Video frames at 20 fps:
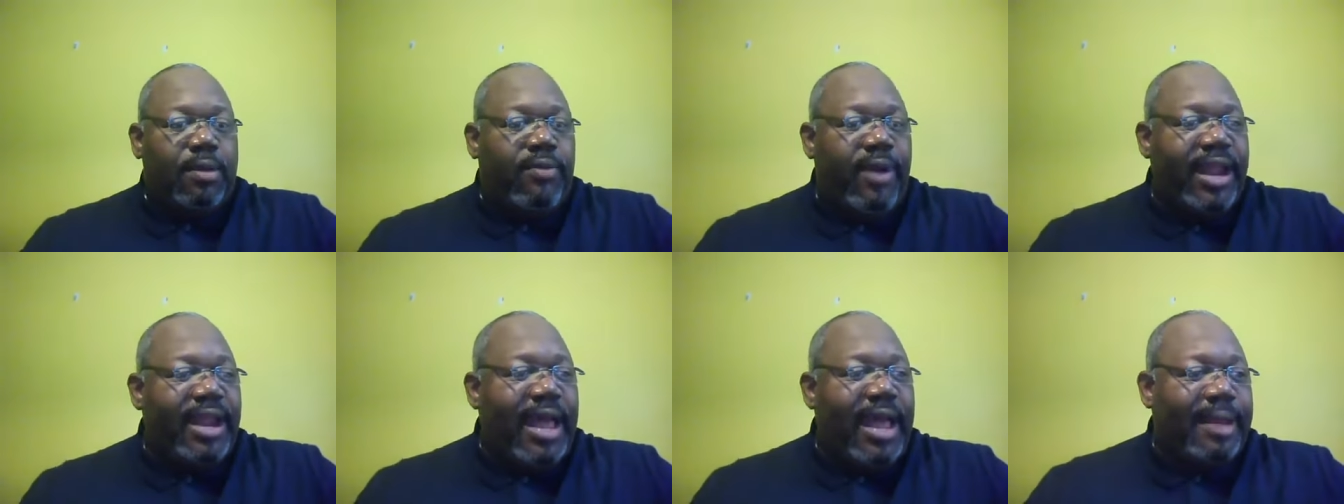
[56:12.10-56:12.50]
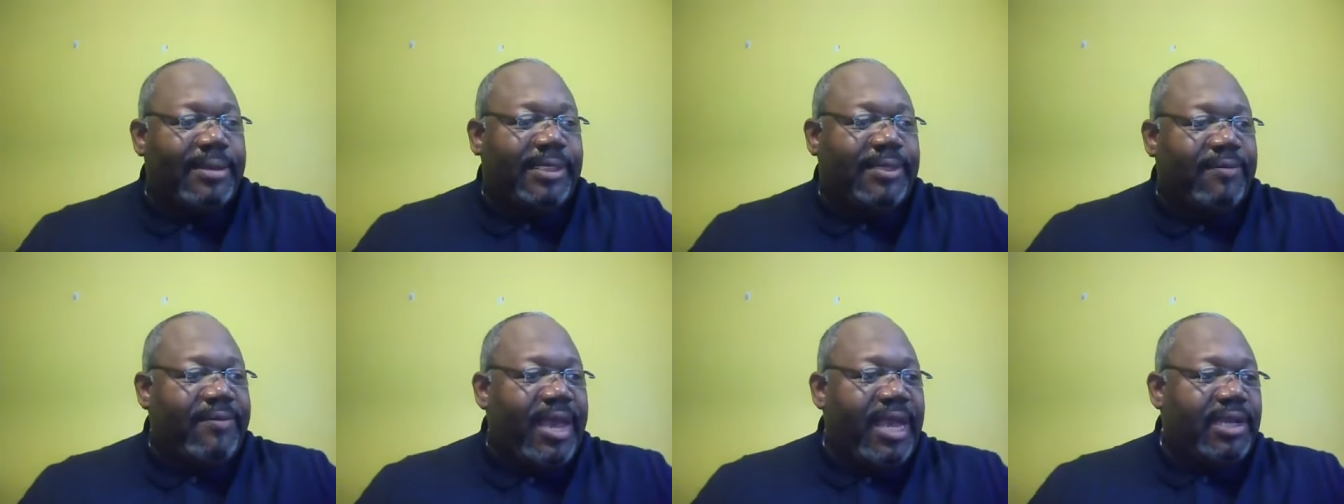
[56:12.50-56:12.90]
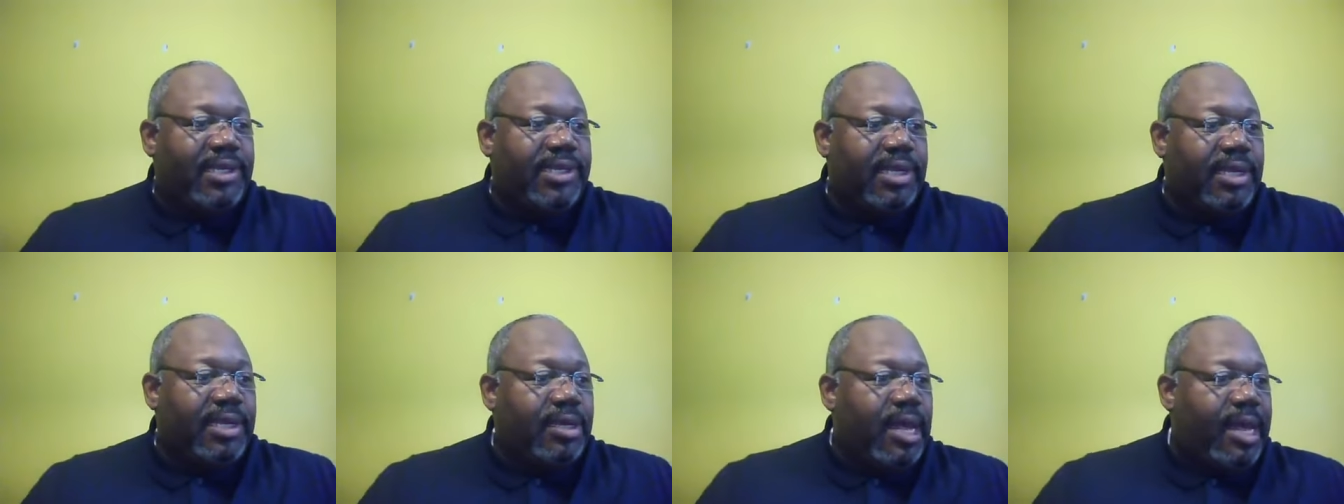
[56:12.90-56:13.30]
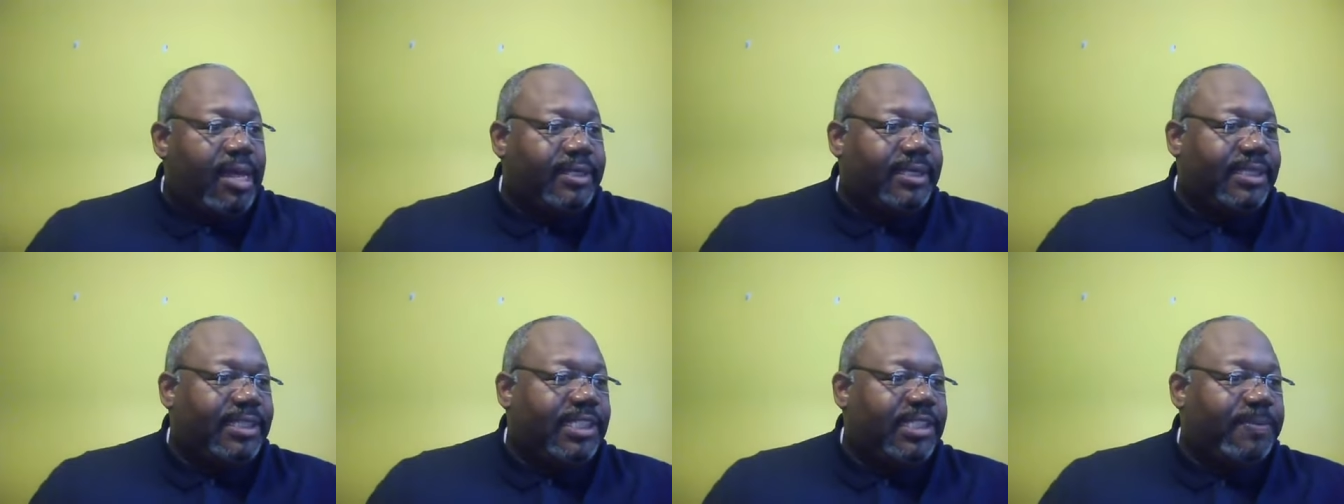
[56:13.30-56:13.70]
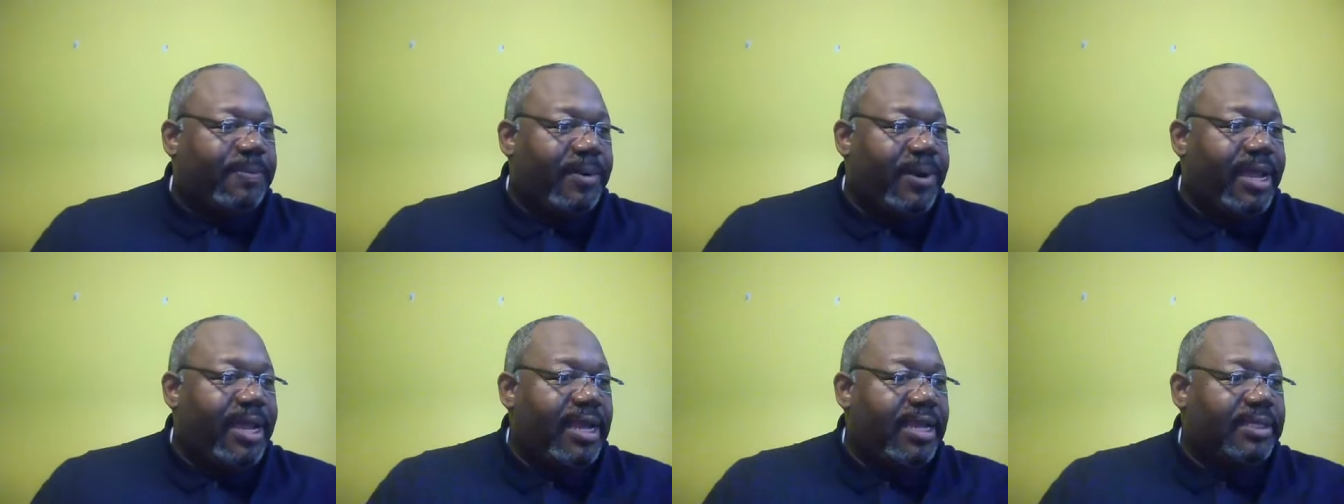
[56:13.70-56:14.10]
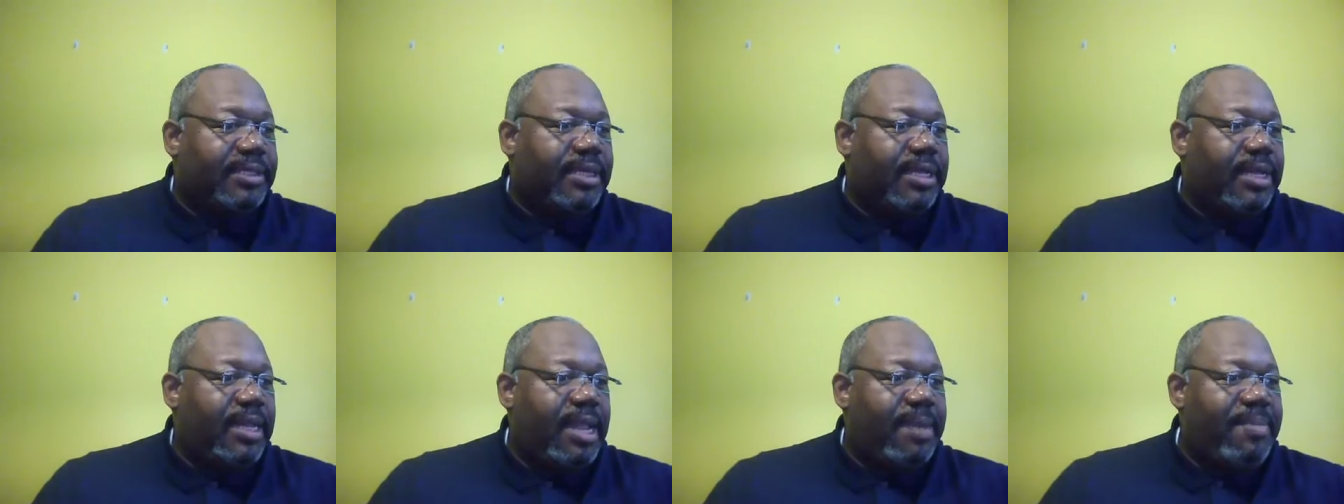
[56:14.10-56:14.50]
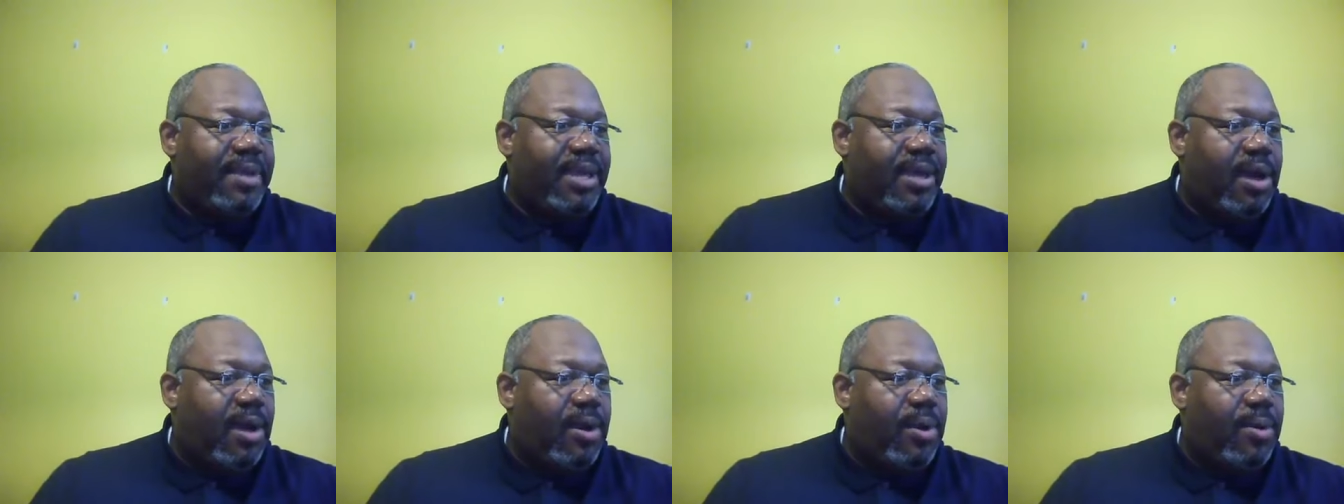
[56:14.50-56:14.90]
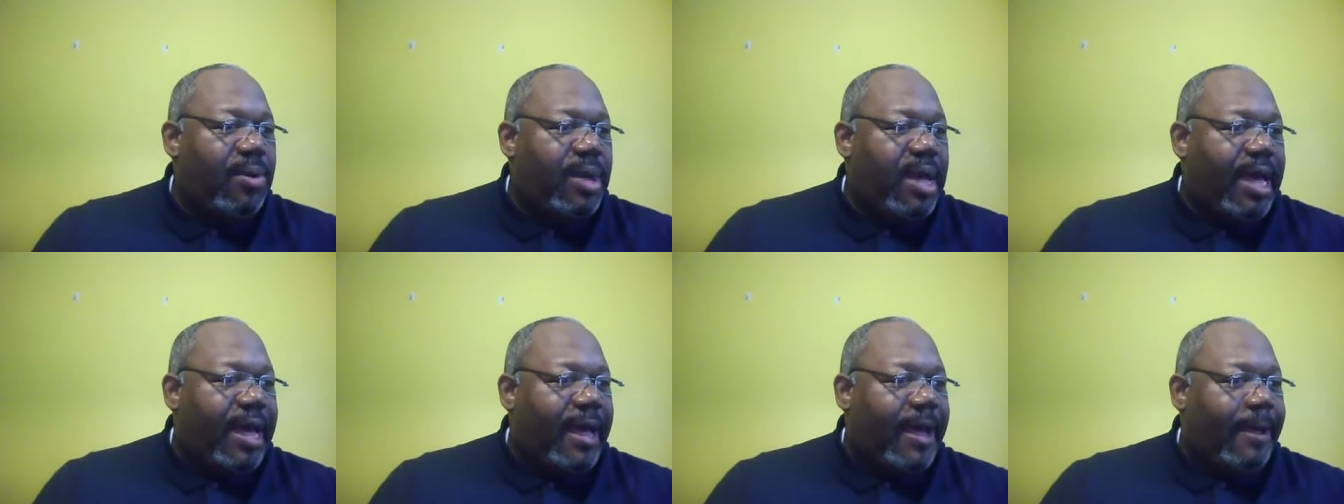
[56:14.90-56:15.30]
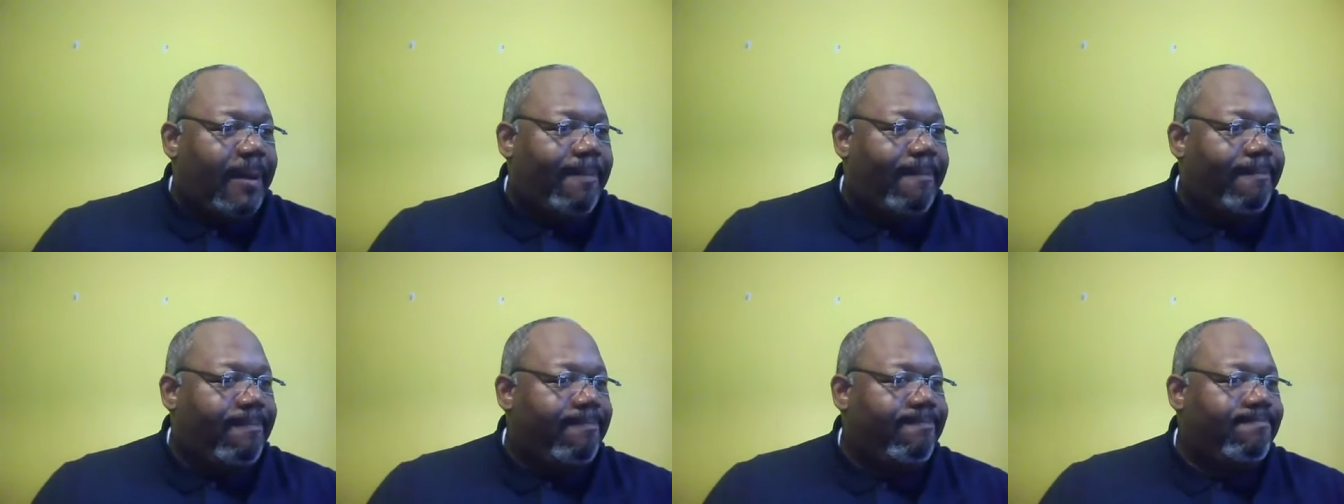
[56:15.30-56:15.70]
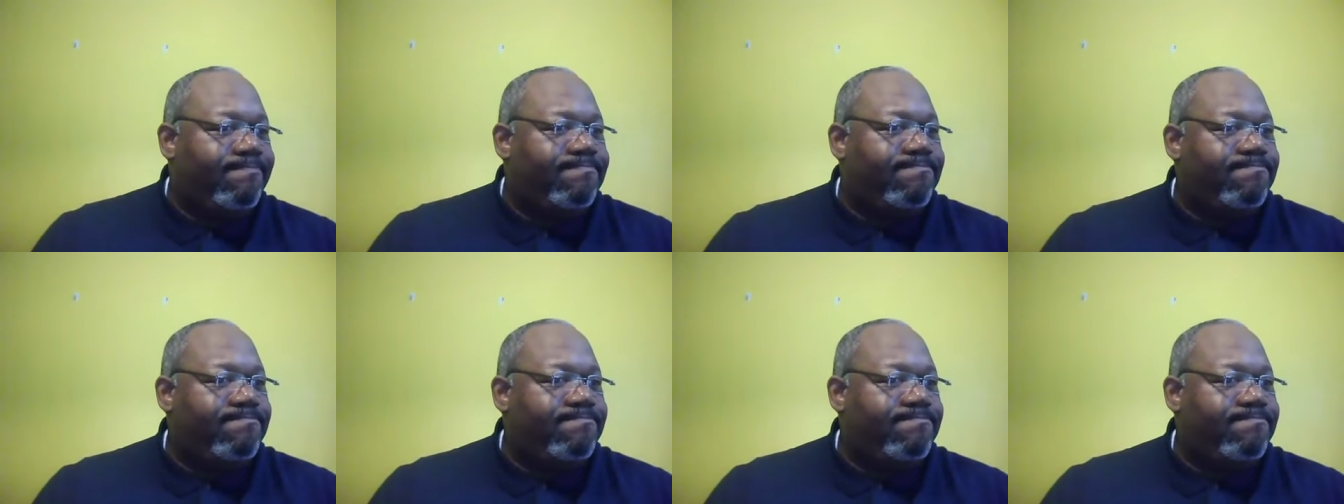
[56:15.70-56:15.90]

Great observation, uh, Sister Springs. Let me go um,